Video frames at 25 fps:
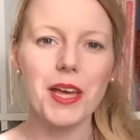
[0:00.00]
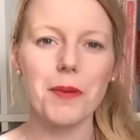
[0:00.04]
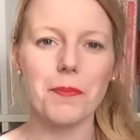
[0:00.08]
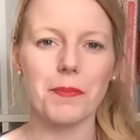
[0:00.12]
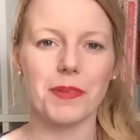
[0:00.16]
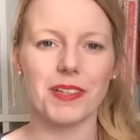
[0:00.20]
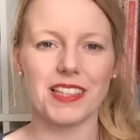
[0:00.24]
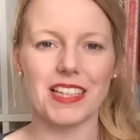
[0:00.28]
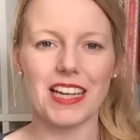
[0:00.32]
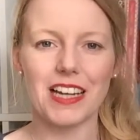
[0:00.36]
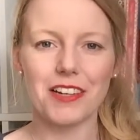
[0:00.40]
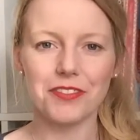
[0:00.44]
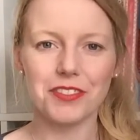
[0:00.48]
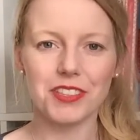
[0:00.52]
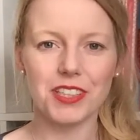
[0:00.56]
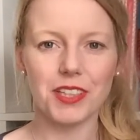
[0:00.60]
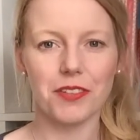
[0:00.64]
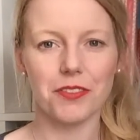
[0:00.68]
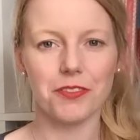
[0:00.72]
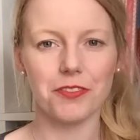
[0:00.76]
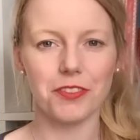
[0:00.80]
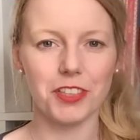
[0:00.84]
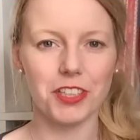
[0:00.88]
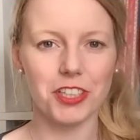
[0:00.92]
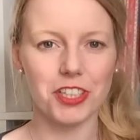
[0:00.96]
But after
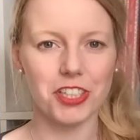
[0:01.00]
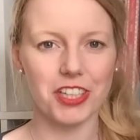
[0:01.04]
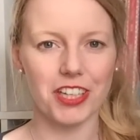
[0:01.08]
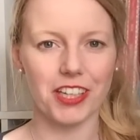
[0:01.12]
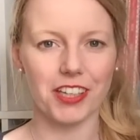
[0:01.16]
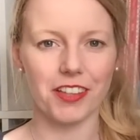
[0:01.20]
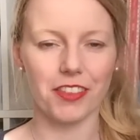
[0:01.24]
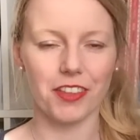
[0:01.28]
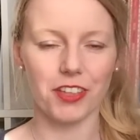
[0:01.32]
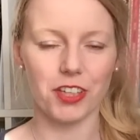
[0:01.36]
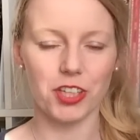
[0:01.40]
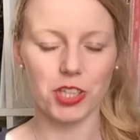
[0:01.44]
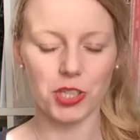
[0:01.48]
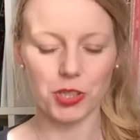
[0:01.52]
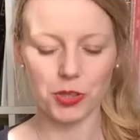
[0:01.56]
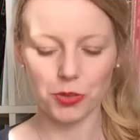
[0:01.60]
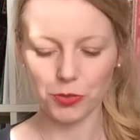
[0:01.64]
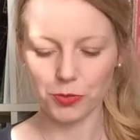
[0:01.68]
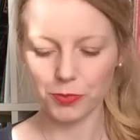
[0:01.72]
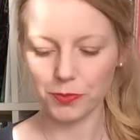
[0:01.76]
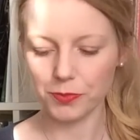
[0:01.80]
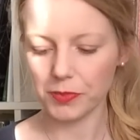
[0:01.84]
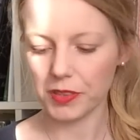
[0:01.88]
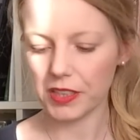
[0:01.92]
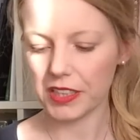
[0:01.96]
finishing the
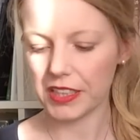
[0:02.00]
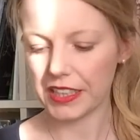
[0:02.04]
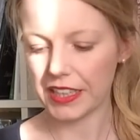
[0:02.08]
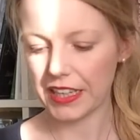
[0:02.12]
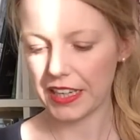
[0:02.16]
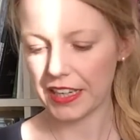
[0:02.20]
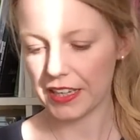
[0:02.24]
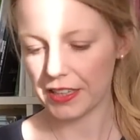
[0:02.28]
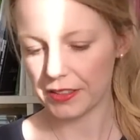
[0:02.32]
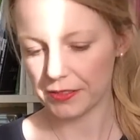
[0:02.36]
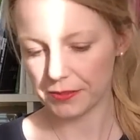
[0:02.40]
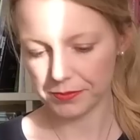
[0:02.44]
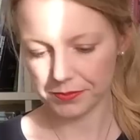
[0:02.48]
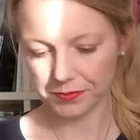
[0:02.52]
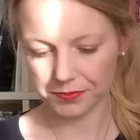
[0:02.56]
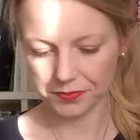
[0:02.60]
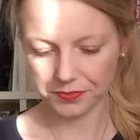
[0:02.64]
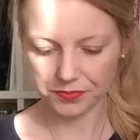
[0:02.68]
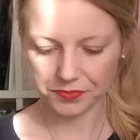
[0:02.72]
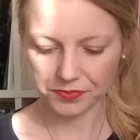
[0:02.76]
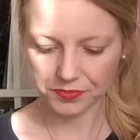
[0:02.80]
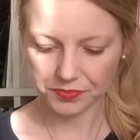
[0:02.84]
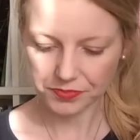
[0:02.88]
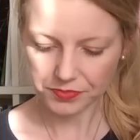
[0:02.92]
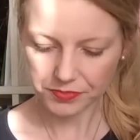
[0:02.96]
Hume,
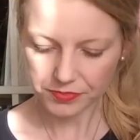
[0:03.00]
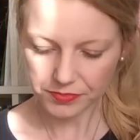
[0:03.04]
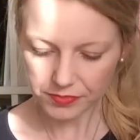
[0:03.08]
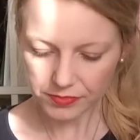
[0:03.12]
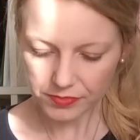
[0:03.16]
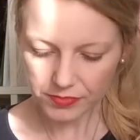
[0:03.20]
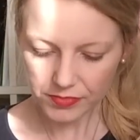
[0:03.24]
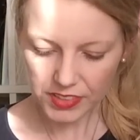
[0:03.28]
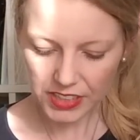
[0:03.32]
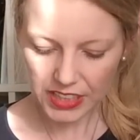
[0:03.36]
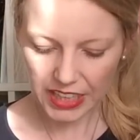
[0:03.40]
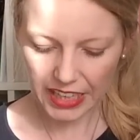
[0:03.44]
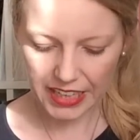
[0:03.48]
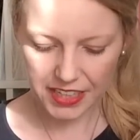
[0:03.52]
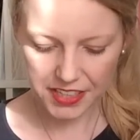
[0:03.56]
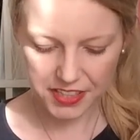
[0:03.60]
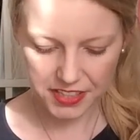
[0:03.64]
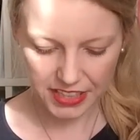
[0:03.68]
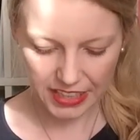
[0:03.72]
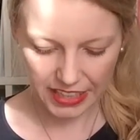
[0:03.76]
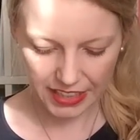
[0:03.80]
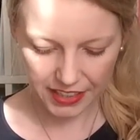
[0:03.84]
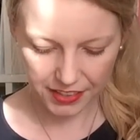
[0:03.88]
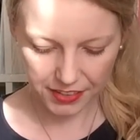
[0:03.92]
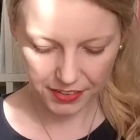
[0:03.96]
I
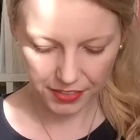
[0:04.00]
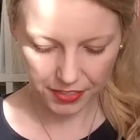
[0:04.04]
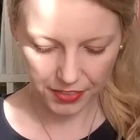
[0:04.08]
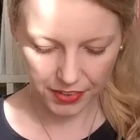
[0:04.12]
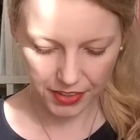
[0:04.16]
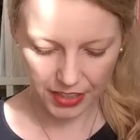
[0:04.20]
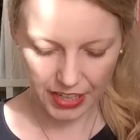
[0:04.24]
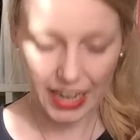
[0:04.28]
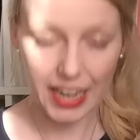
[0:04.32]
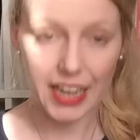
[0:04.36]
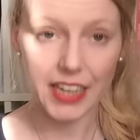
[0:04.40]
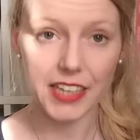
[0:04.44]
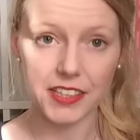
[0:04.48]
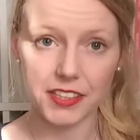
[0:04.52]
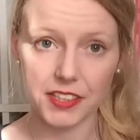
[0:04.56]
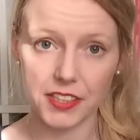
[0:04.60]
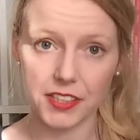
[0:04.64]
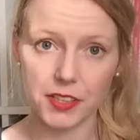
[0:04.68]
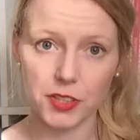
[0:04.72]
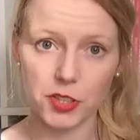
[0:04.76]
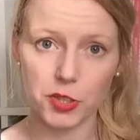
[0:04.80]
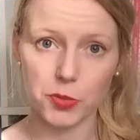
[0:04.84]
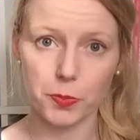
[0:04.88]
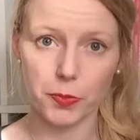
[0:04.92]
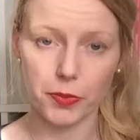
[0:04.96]
started the
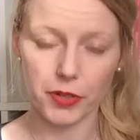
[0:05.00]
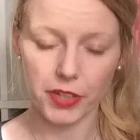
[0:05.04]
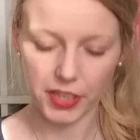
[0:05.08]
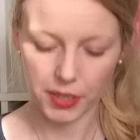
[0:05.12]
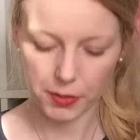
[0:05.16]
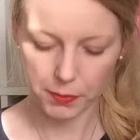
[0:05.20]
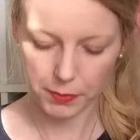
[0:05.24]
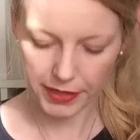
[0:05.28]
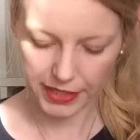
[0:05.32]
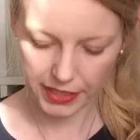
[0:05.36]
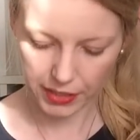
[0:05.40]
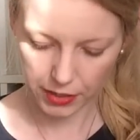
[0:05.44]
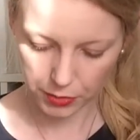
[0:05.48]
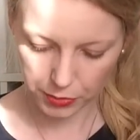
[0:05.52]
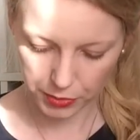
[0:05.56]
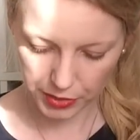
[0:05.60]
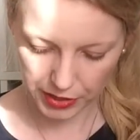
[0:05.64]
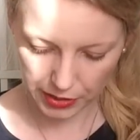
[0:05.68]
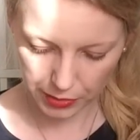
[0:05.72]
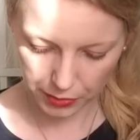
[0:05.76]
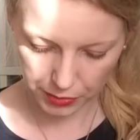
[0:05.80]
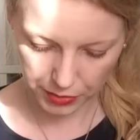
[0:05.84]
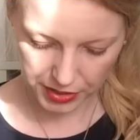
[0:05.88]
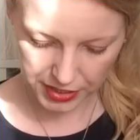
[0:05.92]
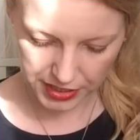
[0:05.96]
Icy Spring by Howie
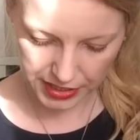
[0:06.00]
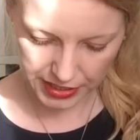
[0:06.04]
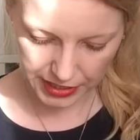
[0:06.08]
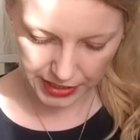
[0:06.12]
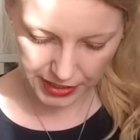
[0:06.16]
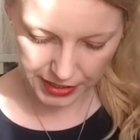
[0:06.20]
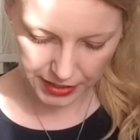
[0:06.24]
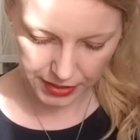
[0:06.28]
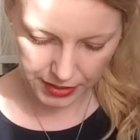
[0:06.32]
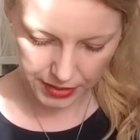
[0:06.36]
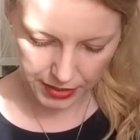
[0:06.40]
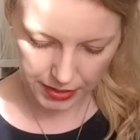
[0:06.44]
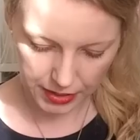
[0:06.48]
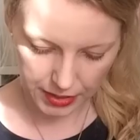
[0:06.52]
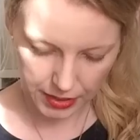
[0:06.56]
Locatelli.